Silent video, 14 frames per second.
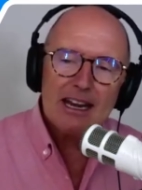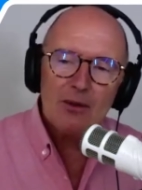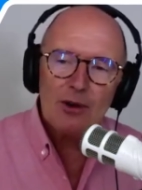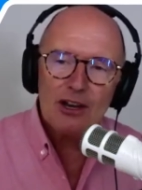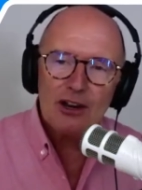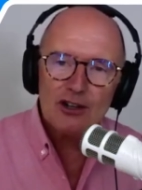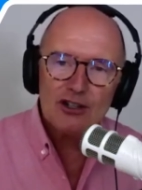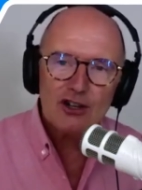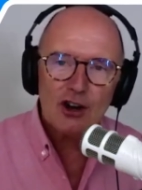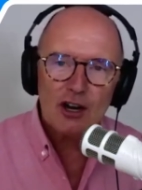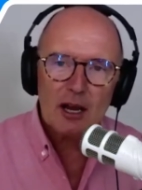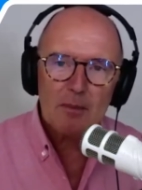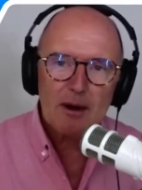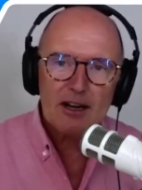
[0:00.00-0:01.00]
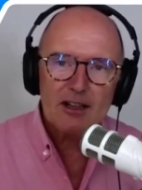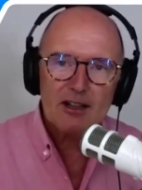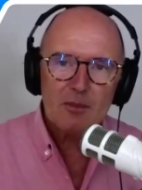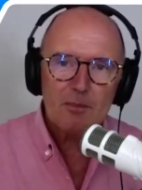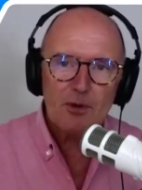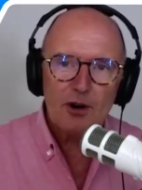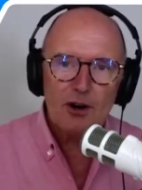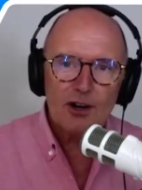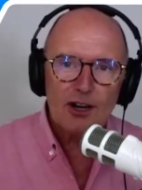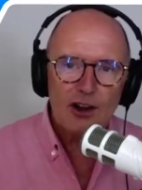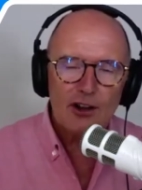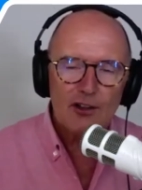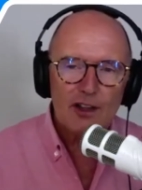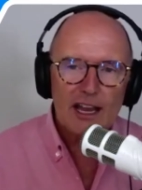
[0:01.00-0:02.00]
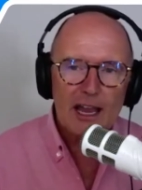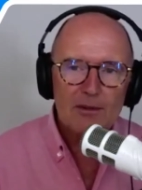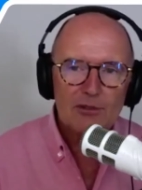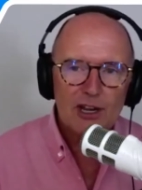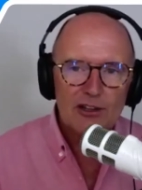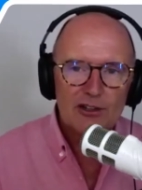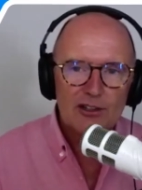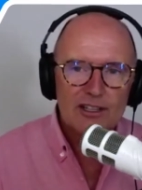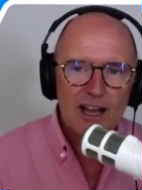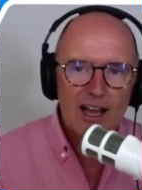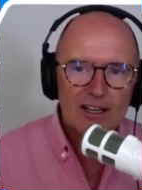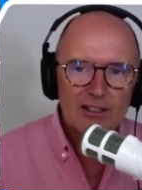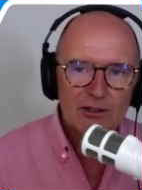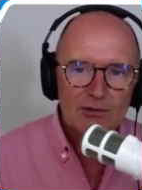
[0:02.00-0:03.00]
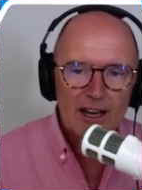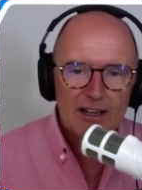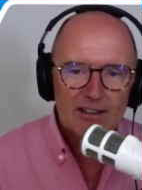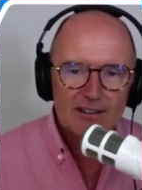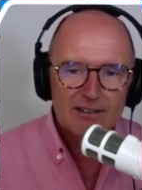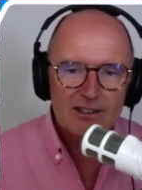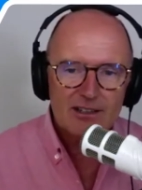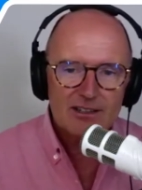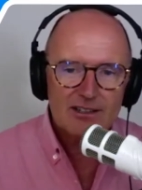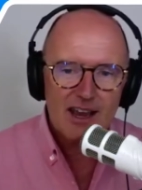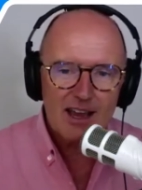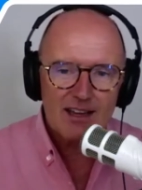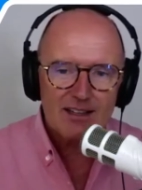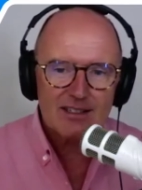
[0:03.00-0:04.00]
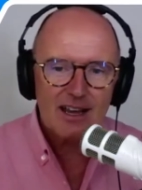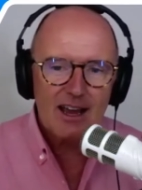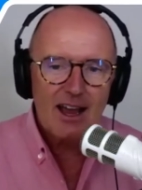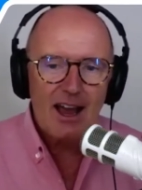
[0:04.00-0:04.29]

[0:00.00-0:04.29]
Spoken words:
when you're talking about in the book, The Game Changer's Guide to Radical Success,